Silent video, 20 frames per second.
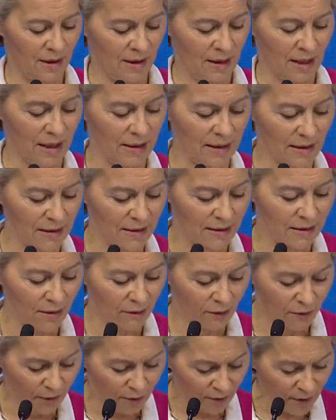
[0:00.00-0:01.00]
and it's the
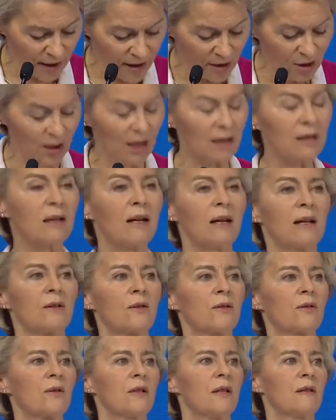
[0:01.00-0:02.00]
fragile
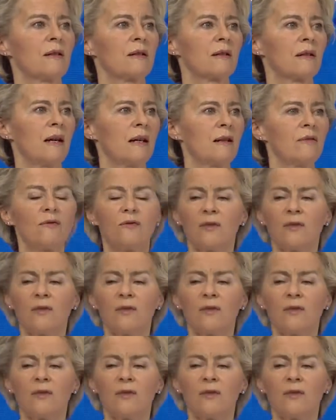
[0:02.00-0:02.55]
countries and